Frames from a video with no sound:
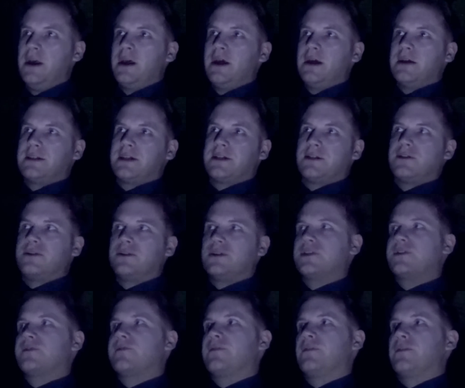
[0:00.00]
is that a
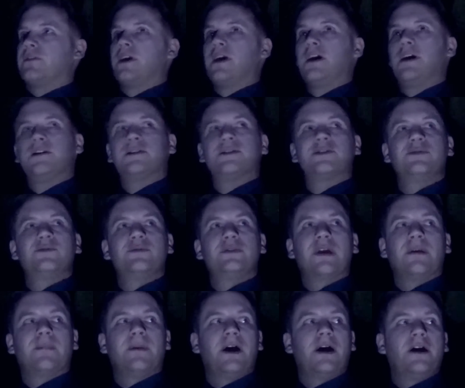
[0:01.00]
Nosferatu
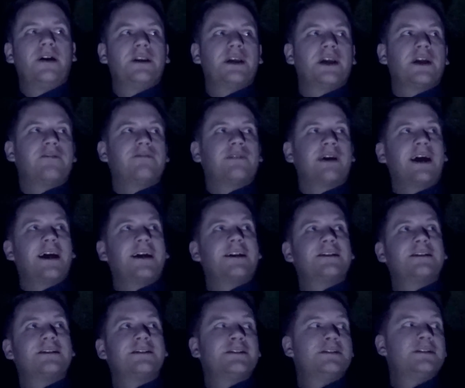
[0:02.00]
commanding a
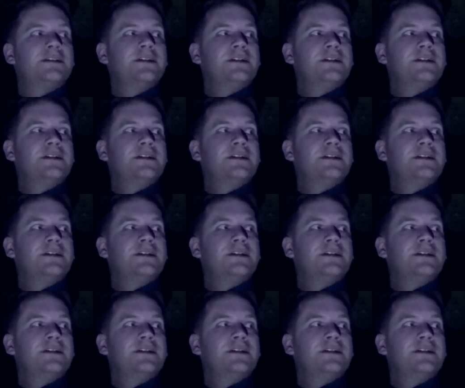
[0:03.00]
rat?